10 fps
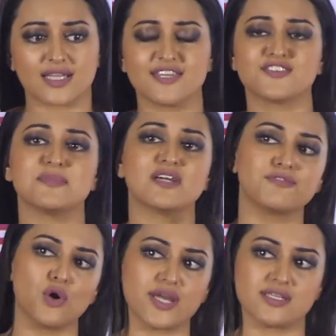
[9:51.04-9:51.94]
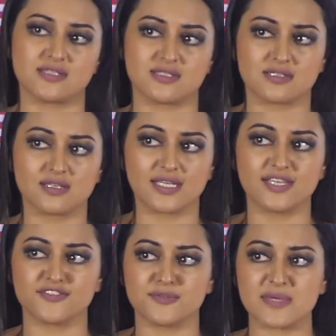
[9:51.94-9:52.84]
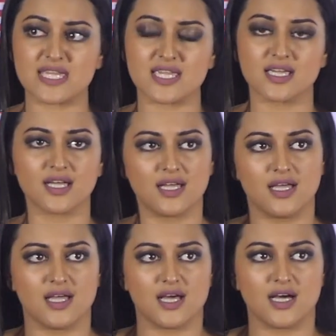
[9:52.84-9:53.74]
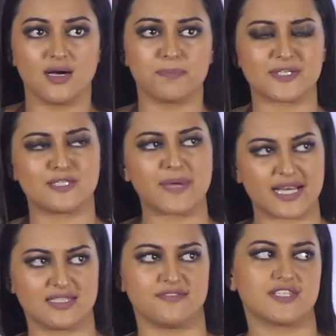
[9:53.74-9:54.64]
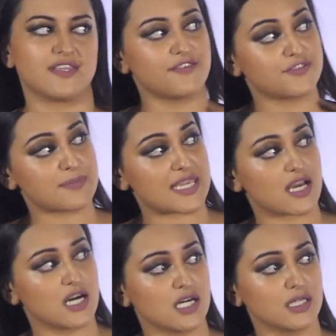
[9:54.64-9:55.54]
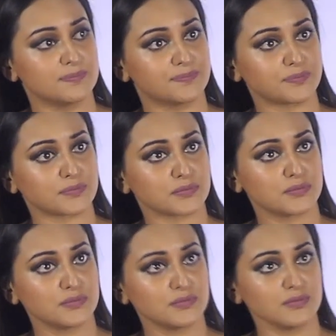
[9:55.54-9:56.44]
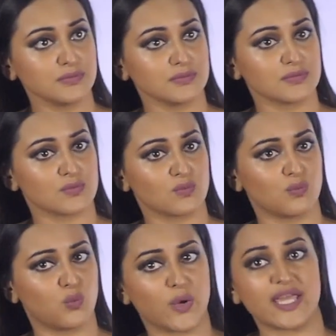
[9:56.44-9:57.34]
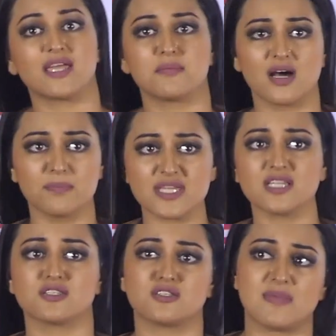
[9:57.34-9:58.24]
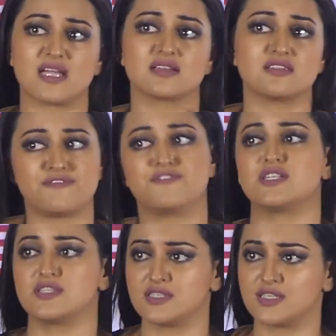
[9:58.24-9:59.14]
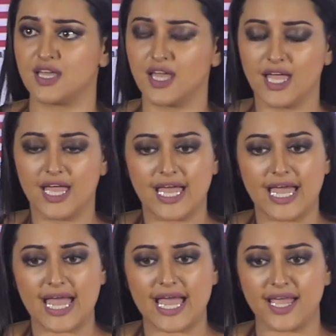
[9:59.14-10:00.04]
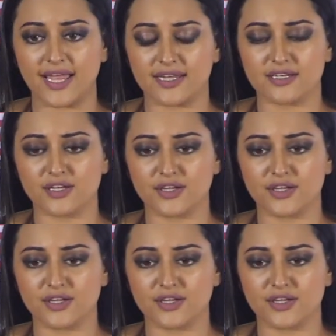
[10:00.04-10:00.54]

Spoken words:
gives me a voice, gives me a perspective, gives me a way, a means to make a difference. And